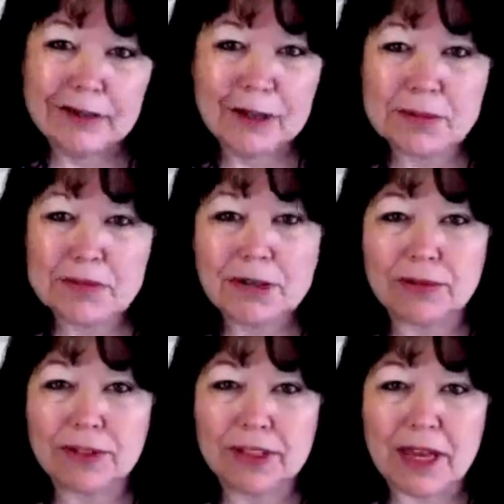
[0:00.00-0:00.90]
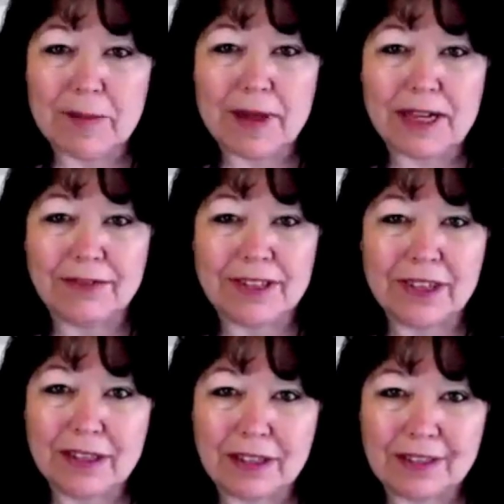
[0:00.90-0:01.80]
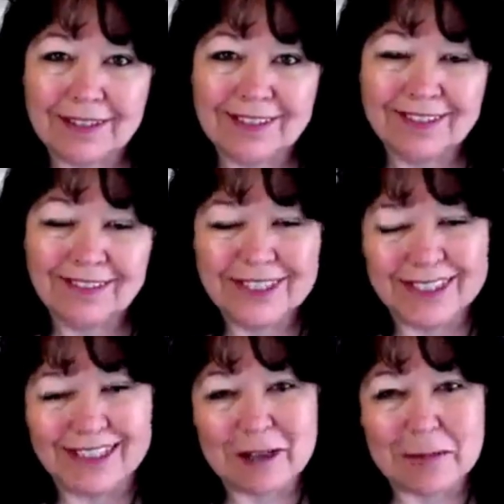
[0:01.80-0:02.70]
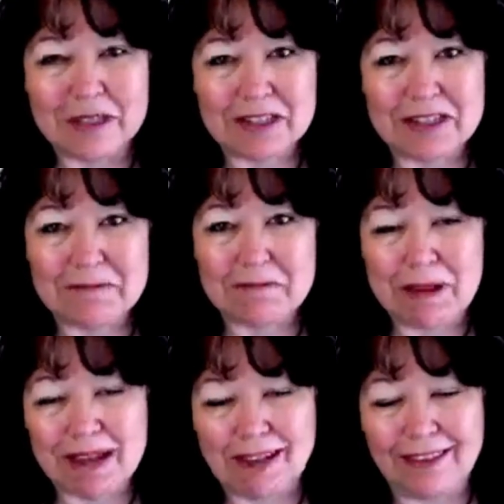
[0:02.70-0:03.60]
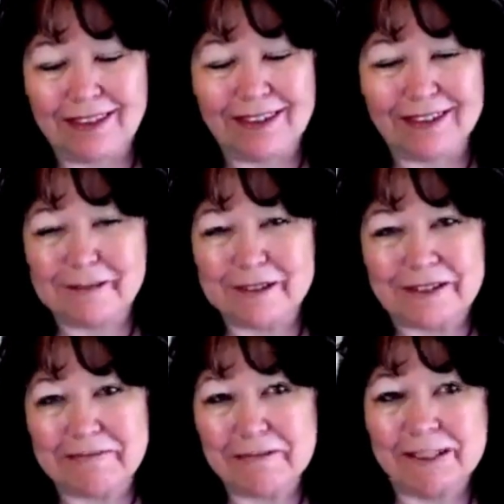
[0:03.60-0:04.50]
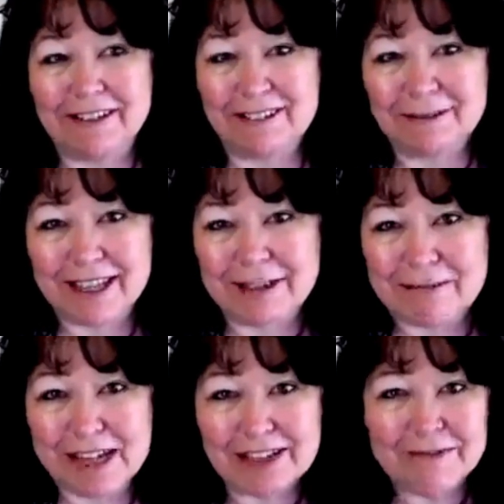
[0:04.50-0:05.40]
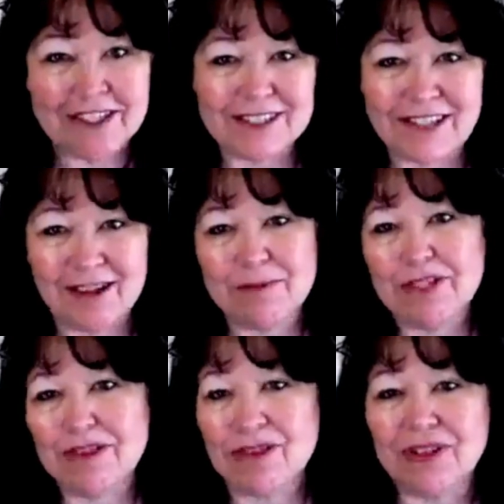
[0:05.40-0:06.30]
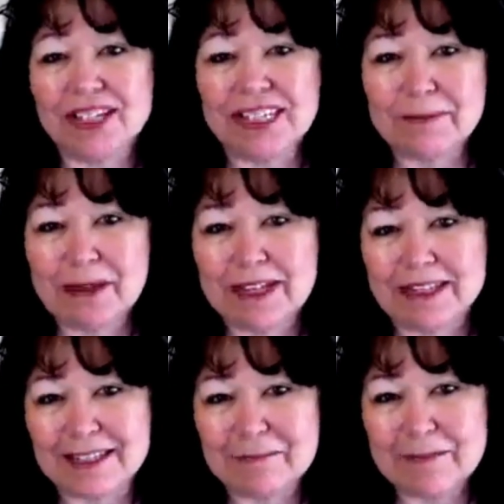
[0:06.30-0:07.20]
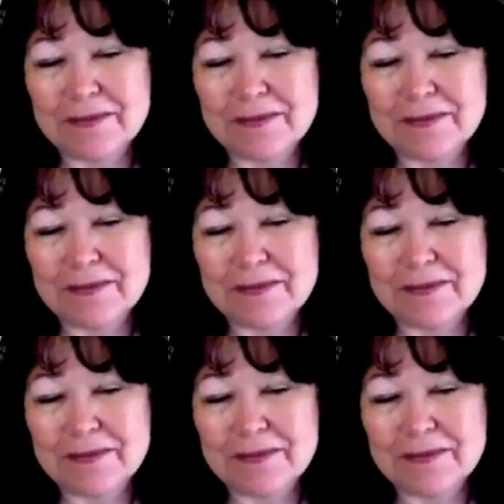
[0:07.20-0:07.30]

Disruptions aren't really that bad of a thing. We see them as bad things, but they really aren't that bad because they help us grow and expand.